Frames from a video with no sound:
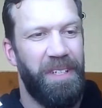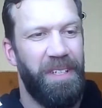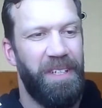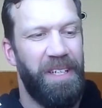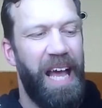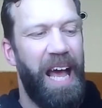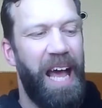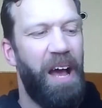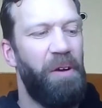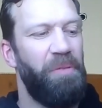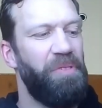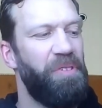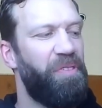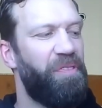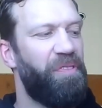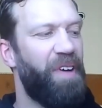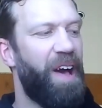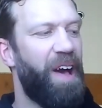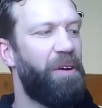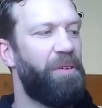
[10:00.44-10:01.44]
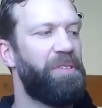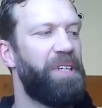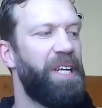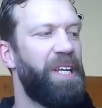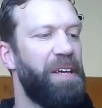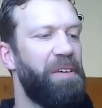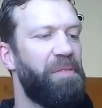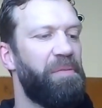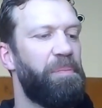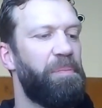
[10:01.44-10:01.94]
How have you found
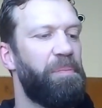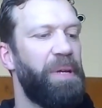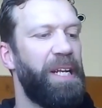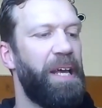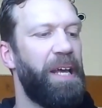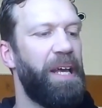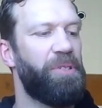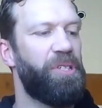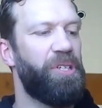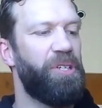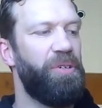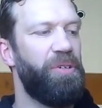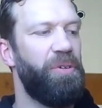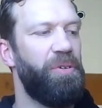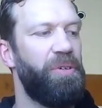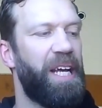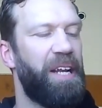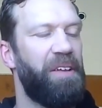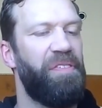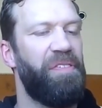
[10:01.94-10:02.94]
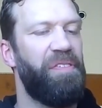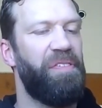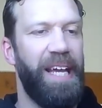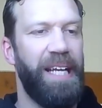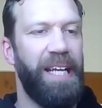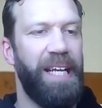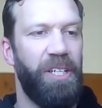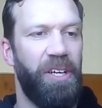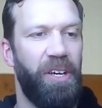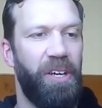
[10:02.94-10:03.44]
it being able to kind of fit
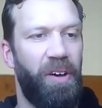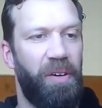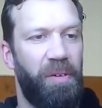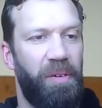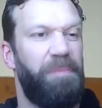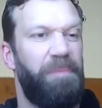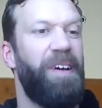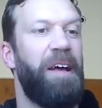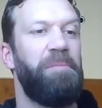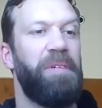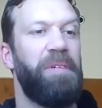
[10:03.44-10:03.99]
into your family